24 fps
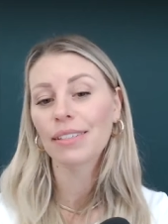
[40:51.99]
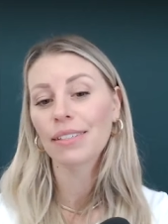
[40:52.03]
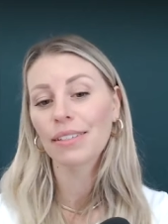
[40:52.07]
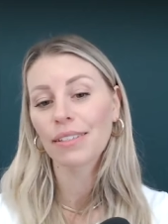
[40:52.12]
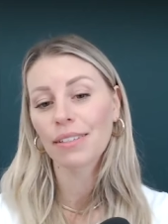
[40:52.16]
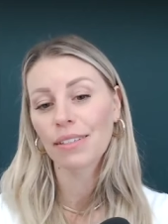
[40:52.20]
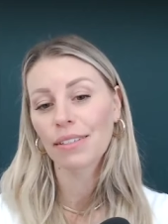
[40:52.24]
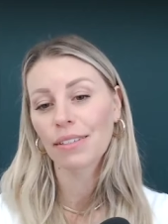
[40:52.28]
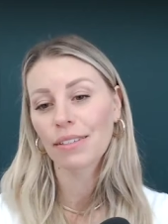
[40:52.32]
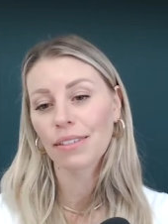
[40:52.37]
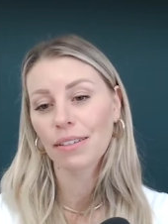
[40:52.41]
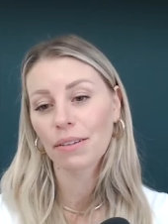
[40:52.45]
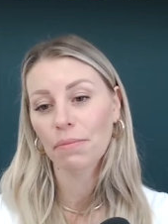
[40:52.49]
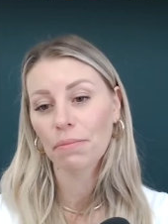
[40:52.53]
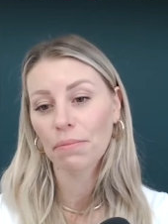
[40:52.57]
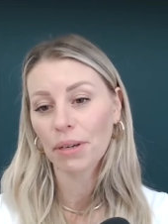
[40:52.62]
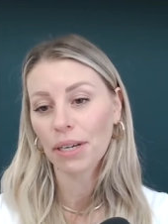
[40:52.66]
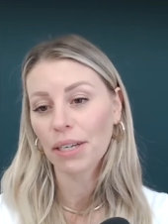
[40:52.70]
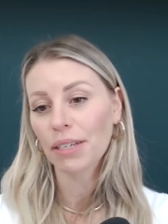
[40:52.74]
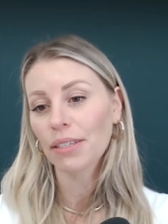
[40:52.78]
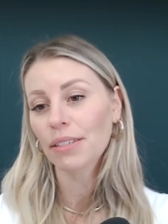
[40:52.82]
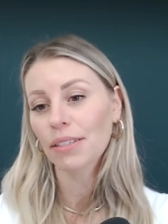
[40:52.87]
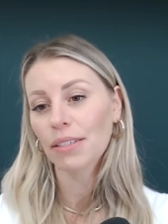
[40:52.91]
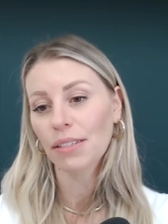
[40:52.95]
a consistent
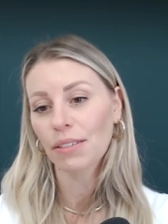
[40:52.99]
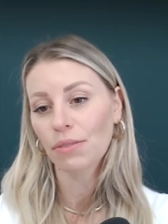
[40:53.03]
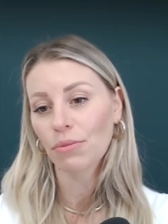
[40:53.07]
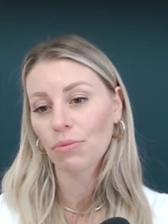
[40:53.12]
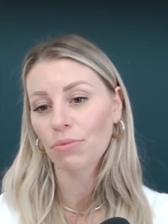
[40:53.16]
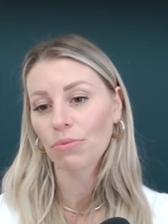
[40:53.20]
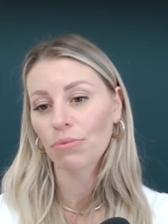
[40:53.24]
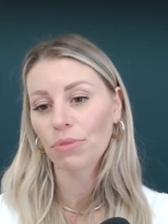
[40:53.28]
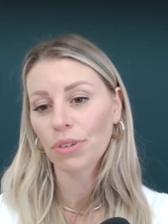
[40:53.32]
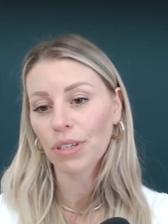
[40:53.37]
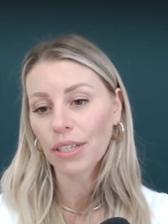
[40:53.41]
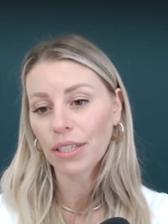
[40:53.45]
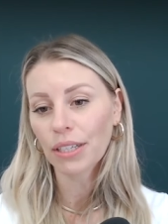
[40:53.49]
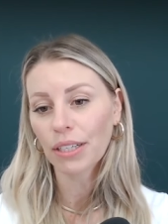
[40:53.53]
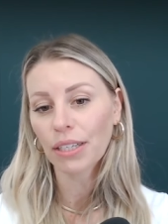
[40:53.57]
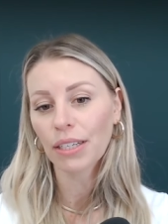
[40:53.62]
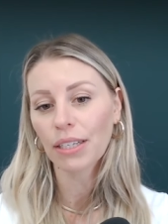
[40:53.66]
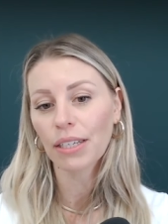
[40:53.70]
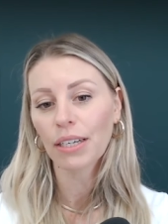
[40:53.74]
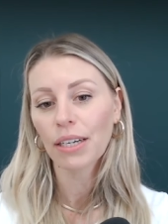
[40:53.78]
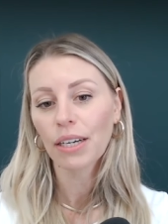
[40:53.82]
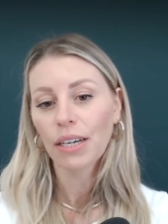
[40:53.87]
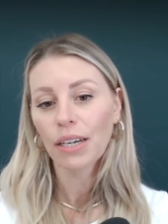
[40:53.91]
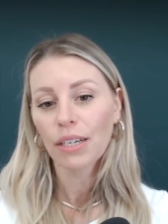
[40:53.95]
basis
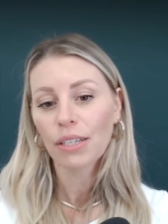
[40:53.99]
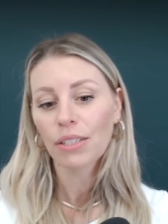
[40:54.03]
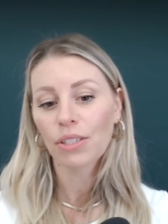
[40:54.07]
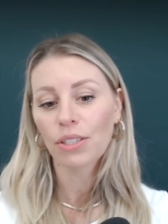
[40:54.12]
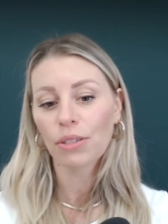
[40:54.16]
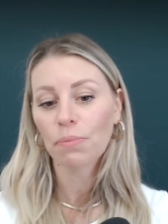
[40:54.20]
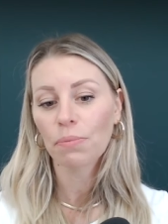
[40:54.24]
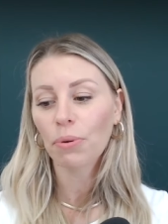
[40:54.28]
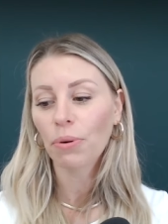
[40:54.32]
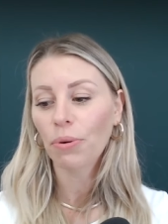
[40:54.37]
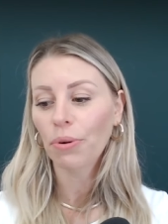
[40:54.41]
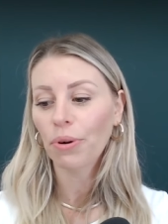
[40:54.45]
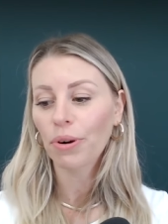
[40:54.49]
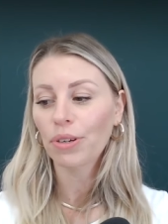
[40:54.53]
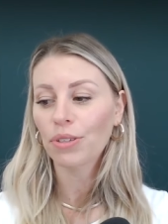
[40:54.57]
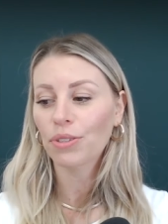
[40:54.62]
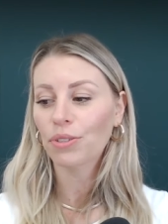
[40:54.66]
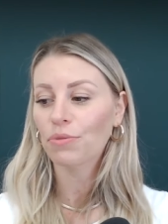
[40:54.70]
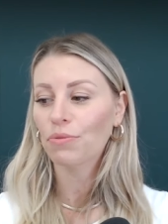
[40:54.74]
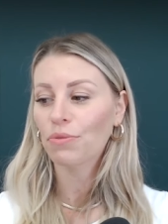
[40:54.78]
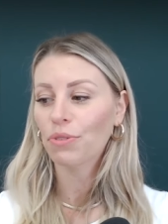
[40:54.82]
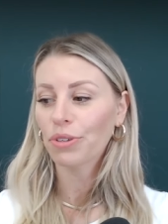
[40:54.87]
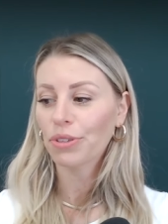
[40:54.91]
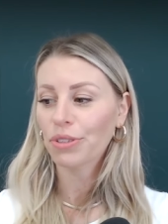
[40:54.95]
really
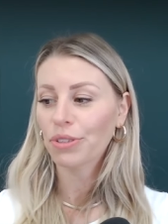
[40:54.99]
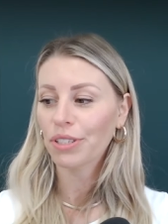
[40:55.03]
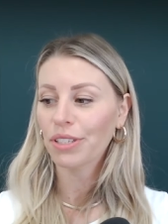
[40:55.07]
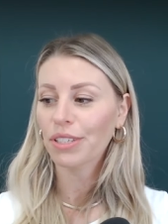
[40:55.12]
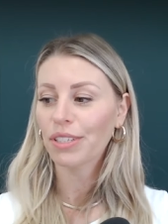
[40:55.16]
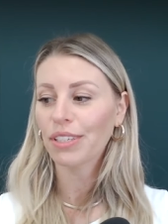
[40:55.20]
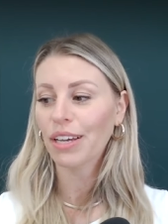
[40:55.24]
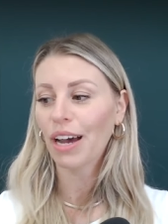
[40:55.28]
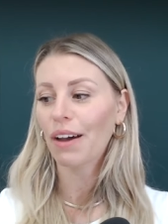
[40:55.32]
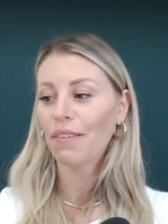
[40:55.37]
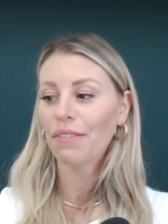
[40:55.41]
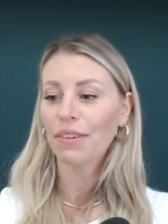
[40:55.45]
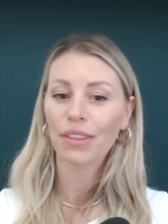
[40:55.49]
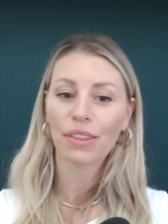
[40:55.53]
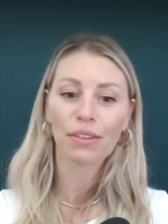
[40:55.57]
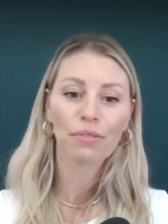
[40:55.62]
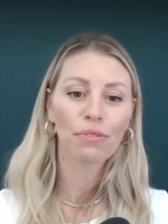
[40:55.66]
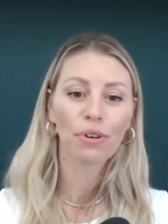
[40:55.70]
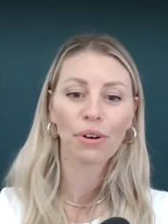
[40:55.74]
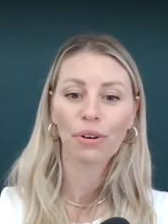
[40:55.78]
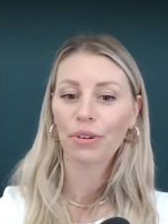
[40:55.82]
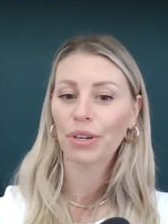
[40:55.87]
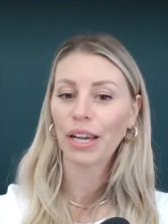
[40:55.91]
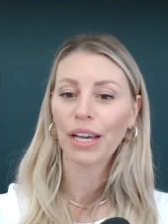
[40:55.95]
supports versus having the
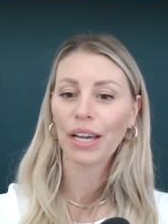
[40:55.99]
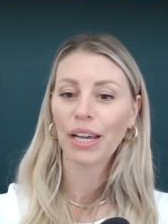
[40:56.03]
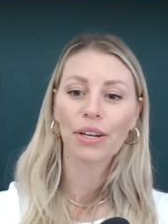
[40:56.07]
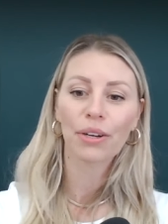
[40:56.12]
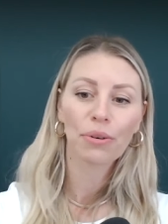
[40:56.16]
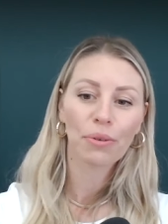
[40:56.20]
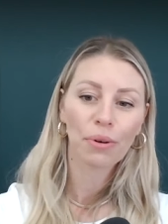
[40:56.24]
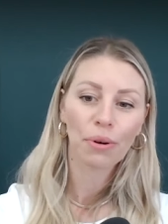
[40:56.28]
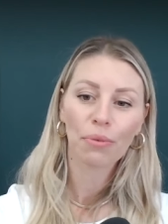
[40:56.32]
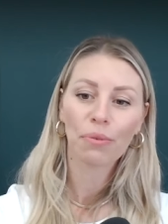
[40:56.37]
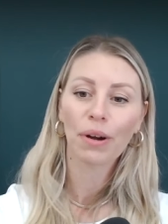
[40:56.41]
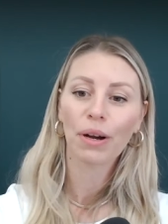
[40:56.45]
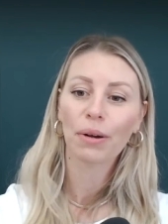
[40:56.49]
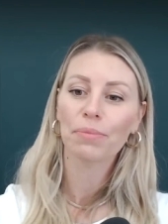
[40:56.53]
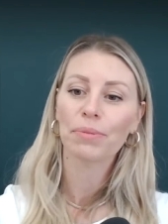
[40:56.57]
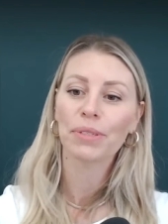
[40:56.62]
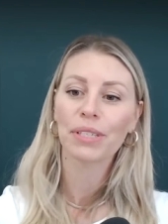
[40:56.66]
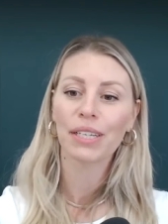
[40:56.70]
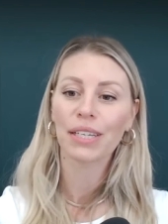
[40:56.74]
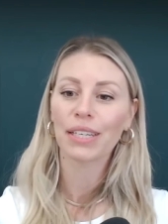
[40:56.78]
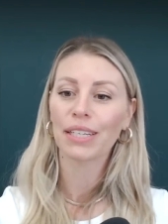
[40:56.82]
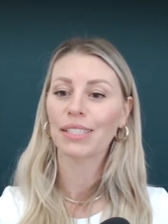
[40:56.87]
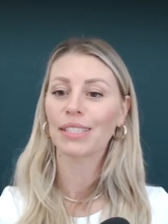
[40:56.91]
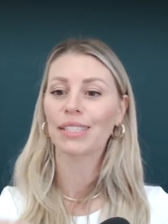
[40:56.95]
volcano
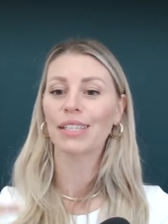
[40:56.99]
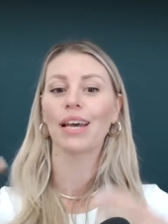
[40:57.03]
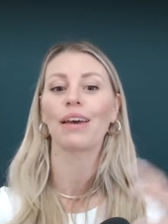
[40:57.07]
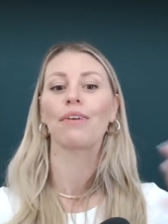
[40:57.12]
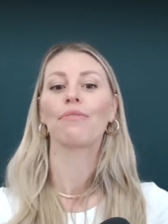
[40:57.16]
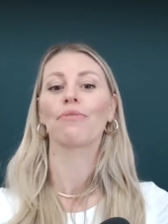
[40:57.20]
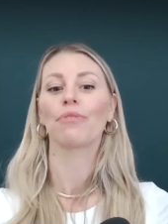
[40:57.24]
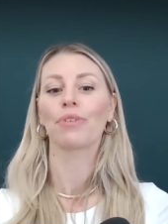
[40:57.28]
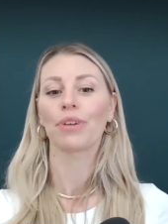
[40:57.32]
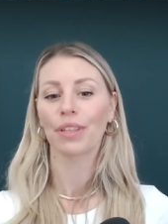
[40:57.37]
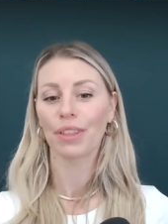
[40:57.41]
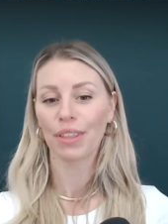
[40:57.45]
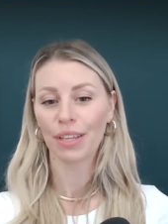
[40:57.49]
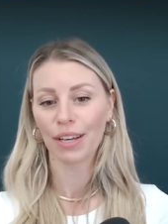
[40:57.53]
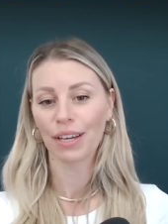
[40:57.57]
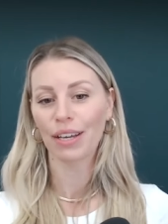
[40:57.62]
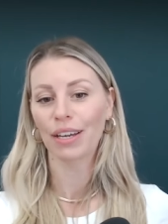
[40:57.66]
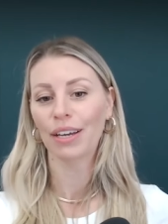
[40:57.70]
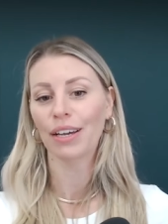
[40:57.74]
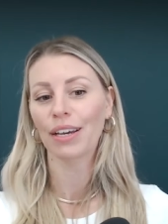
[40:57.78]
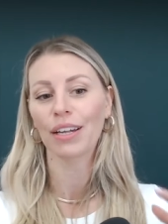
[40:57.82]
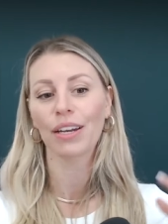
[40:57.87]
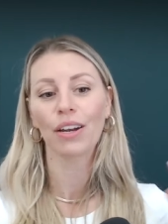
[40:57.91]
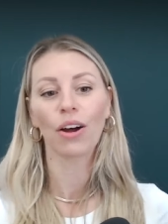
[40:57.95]
erupt and it's
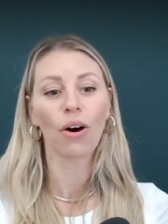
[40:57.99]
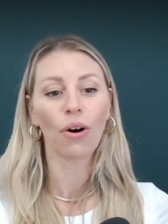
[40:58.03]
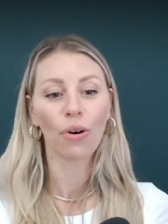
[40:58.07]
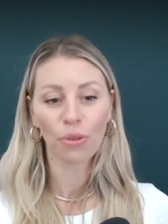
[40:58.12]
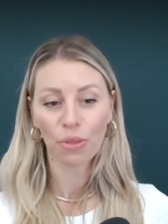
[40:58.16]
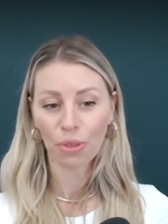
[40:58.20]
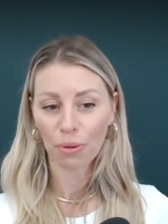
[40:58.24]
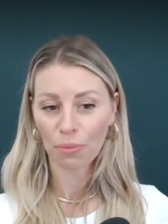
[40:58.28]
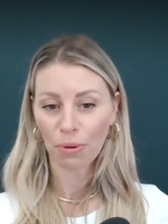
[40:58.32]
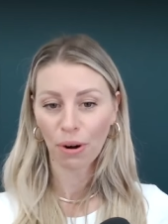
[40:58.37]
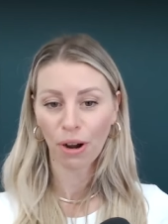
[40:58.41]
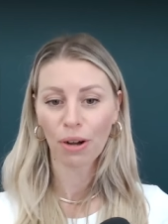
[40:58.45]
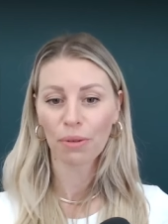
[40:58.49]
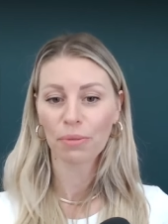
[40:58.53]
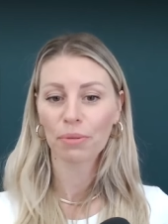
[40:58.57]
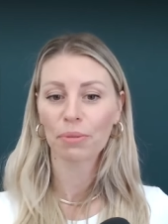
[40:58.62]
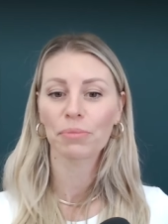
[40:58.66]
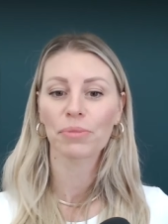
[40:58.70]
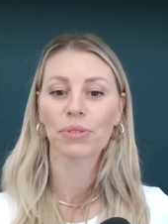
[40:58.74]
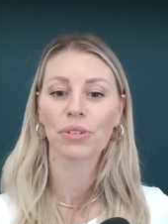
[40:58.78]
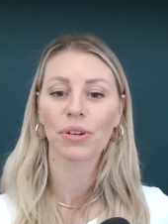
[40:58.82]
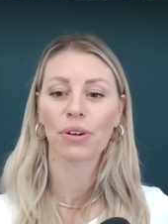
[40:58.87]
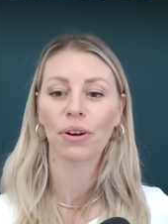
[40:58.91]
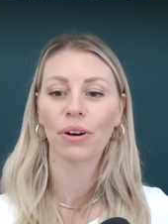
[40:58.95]
everything and all the
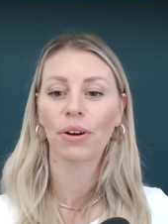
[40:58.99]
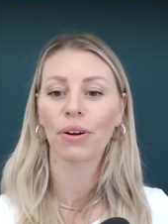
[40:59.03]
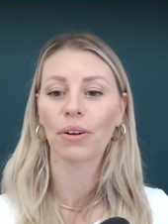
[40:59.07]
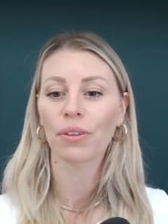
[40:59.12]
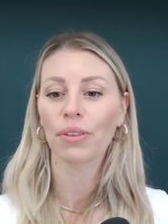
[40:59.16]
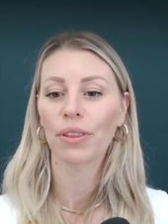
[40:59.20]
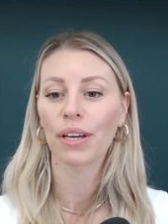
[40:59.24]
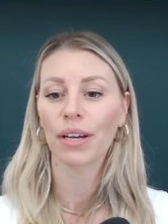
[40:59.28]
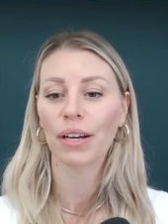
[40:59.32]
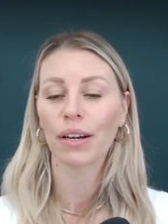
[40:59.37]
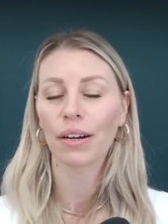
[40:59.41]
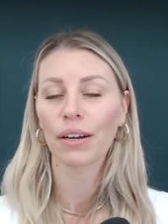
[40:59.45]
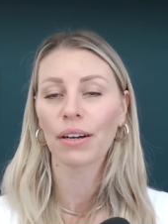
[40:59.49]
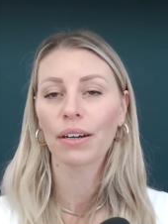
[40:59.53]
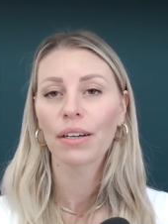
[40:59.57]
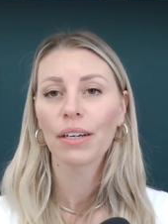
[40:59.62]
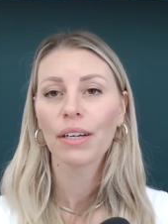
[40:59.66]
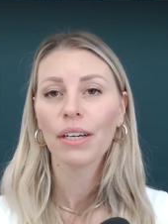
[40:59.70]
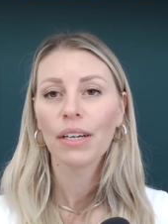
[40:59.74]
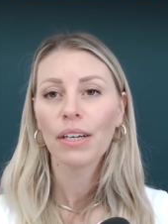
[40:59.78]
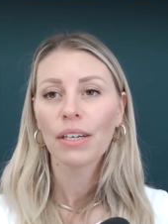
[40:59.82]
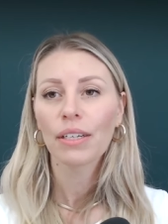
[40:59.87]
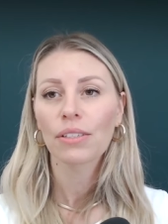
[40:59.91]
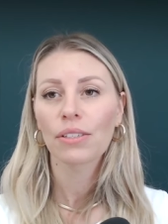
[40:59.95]
problems are all there.
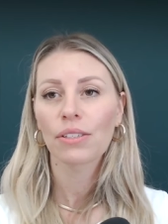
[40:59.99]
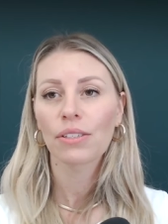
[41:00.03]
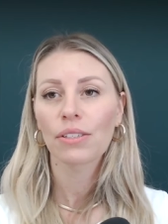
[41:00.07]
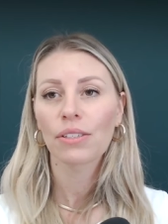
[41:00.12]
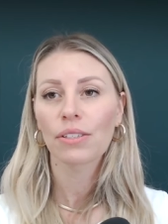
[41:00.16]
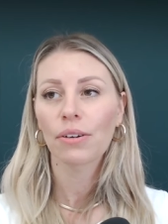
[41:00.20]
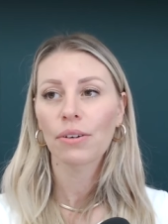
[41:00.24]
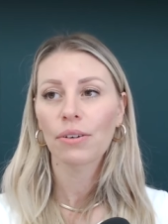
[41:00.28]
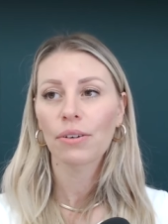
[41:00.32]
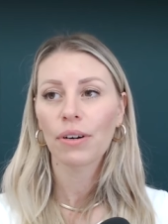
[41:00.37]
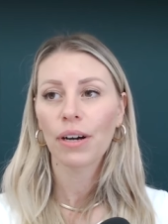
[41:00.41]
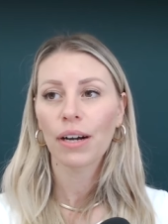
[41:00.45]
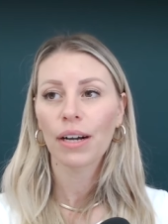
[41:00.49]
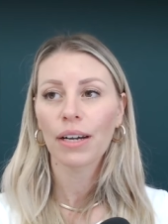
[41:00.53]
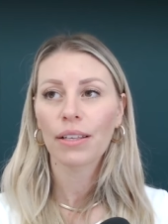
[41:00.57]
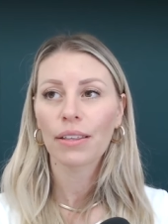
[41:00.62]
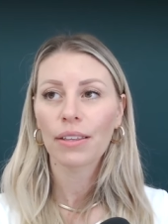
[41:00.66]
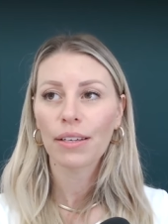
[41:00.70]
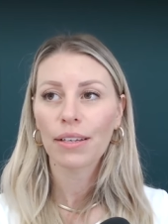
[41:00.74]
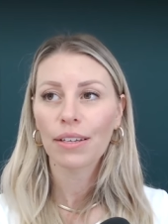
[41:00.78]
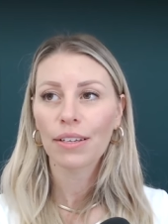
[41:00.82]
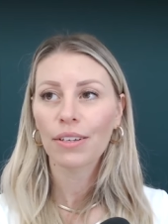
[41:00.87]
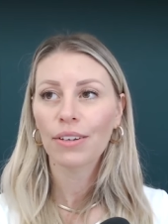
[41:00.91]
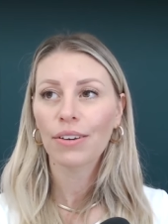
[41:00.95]
So I
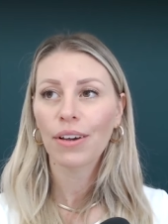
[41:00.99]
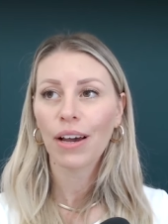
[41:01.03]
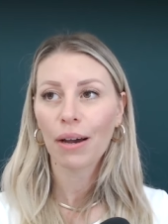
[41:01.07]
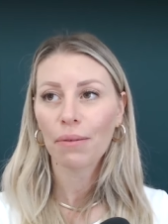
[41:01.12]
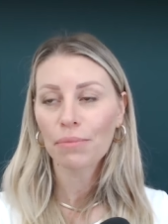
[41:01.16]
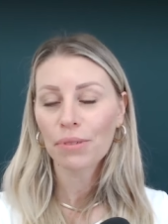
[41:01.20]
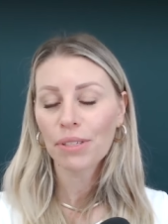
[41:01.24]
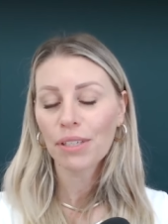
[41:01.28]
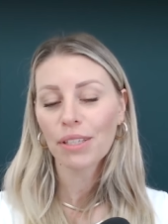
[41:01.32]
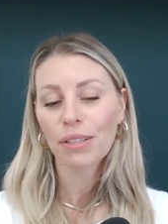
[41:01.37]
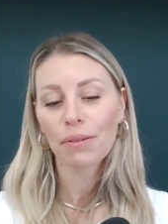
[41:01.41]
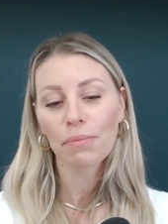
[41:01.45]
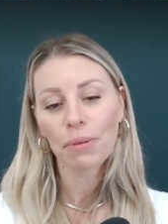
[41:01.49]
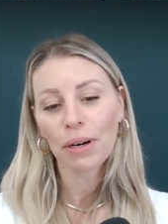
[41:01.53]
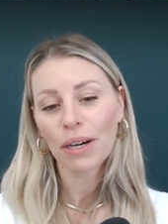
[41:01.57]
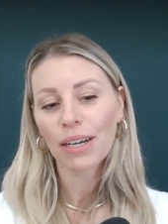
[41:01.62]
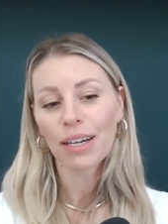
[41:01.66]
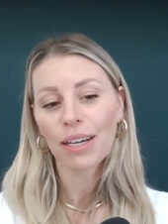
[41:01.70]
think you empty the